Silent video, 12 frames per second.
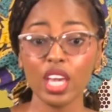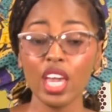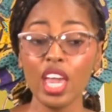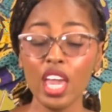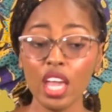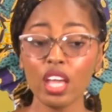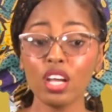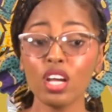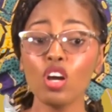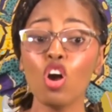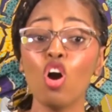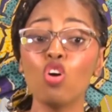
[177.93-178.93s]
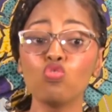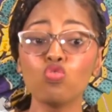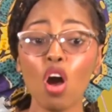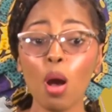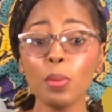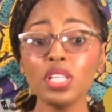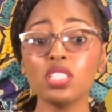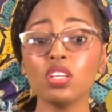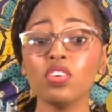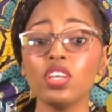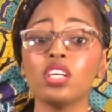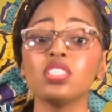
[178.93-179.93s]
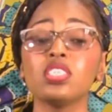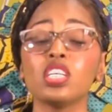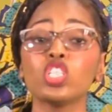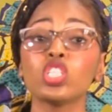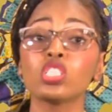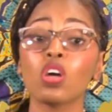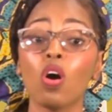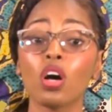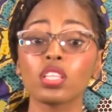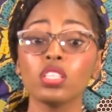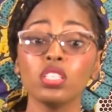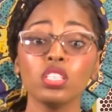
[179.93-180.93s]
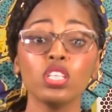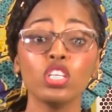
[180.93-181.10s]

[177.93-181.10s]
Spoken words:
Here, raw materials such as cotton,